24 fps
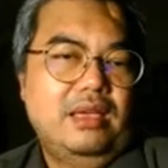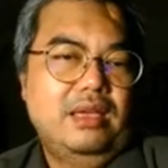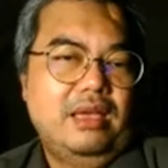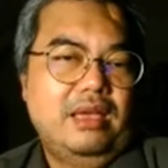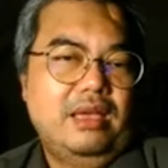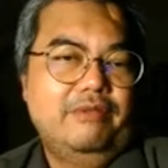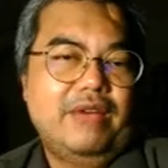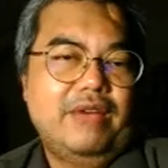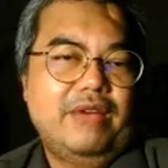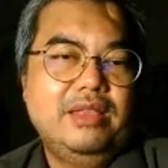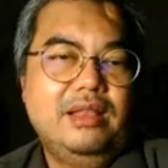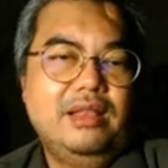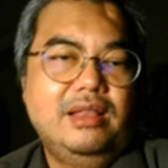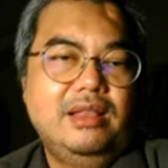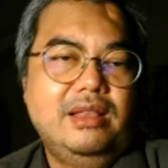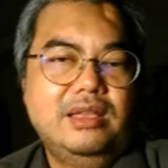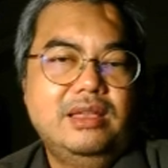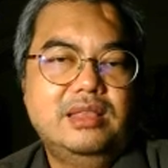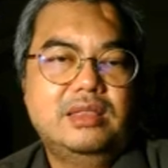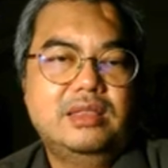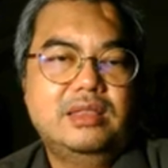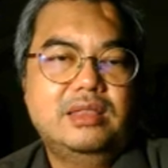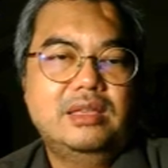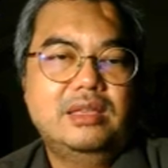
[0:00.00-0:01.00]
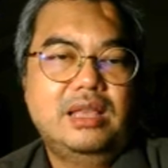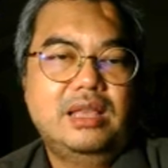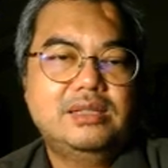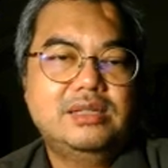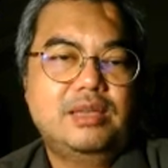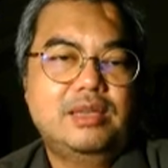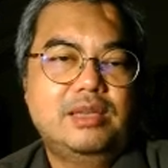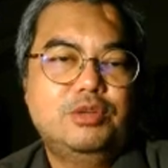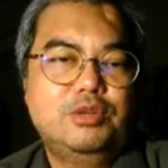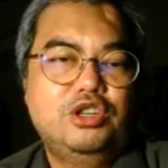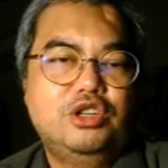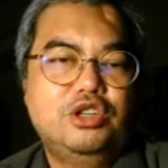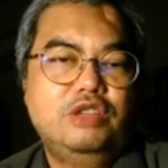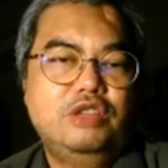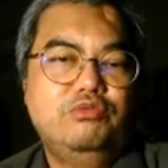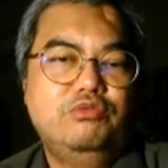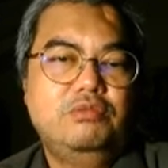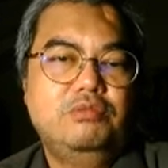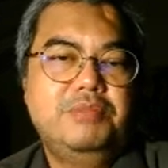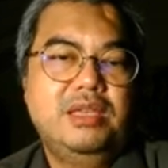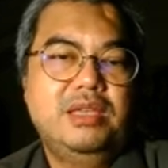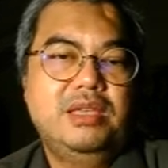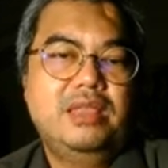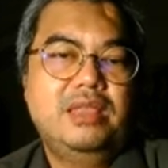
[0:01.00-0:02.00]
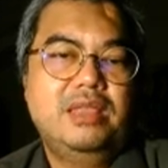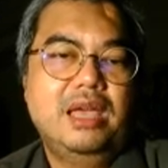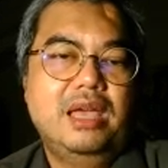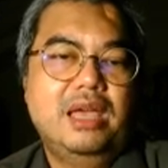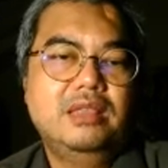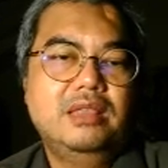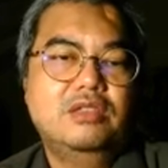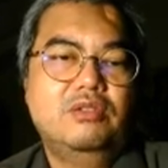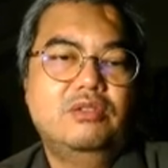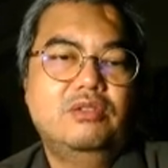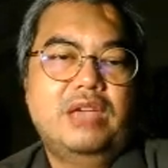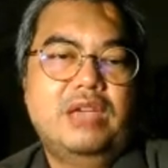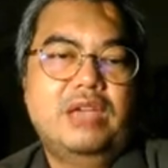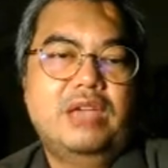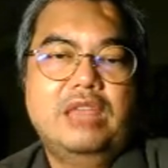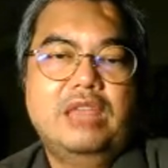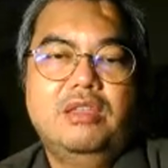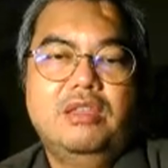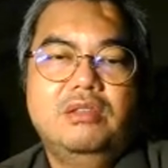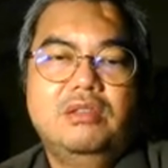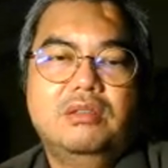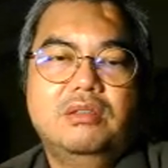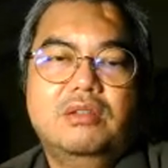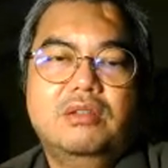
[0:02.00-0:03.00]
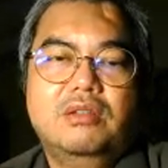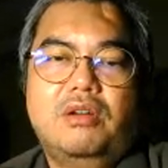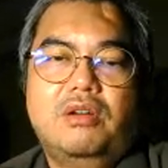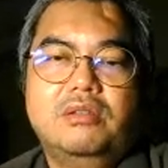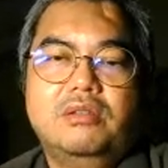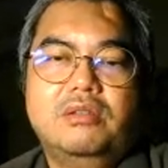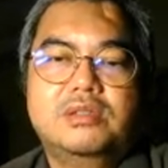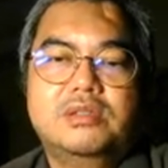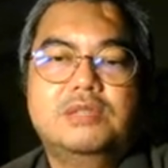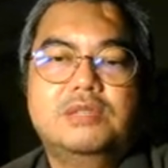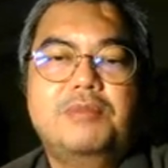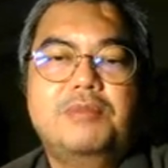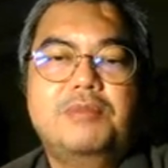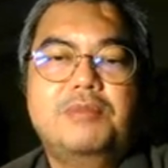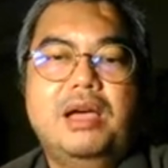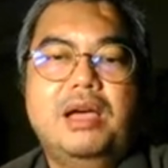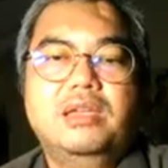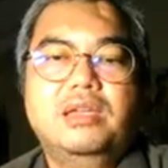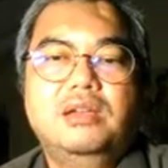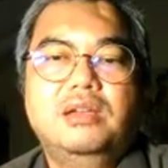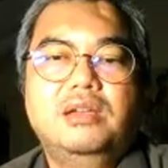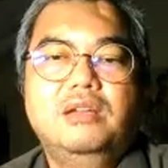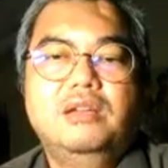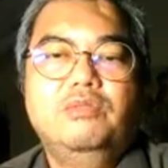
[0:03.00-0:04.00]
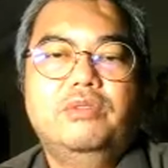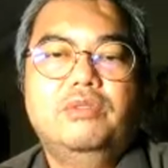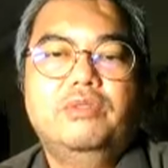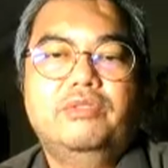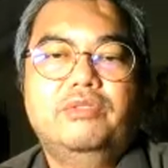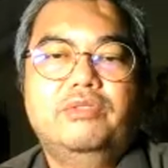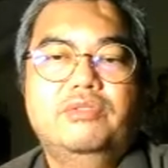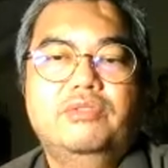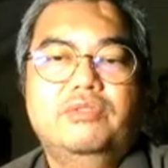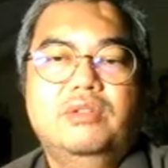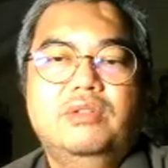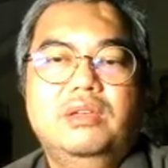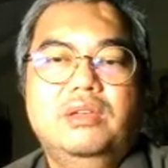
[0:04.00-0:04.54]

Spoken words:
And finally, the third exception would be that you cannot conspire with,